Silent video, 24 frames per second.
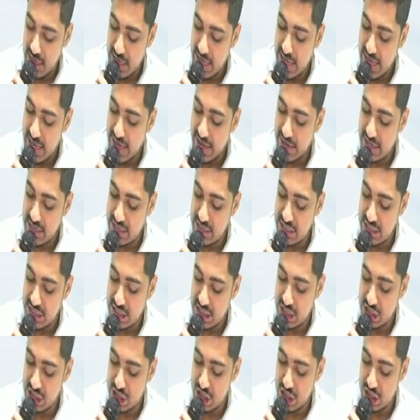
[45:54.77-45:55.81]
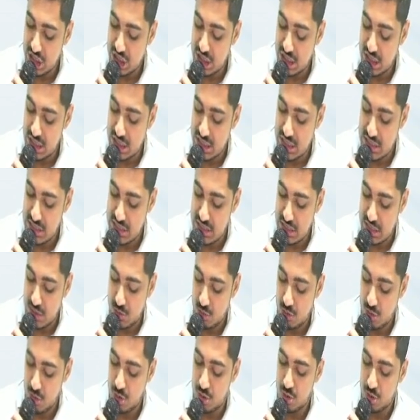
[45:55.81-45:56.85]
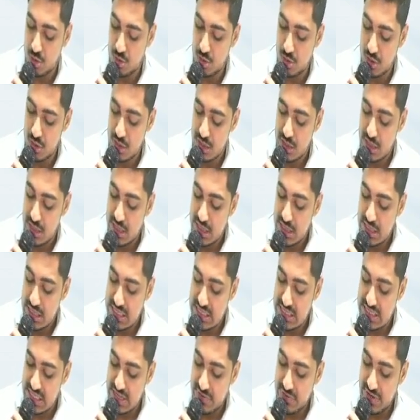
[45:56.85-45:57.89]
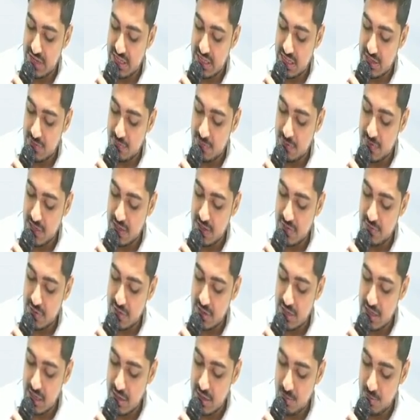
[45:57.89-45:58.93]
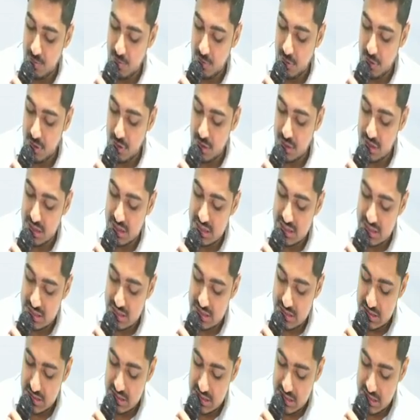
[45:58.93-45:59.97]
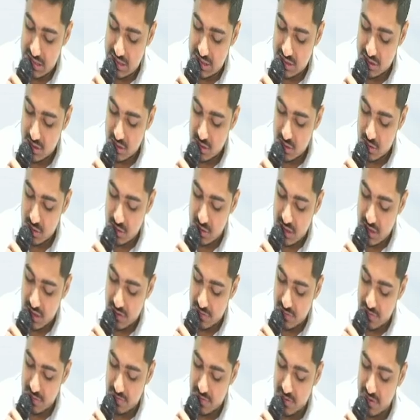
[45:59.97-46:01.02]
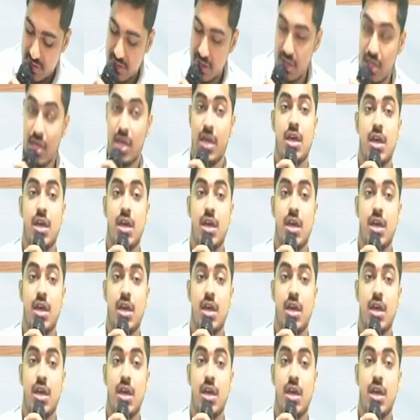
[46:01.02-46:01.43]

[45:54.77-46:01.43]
accession is equal to 75 employees. Yes or no, everyone?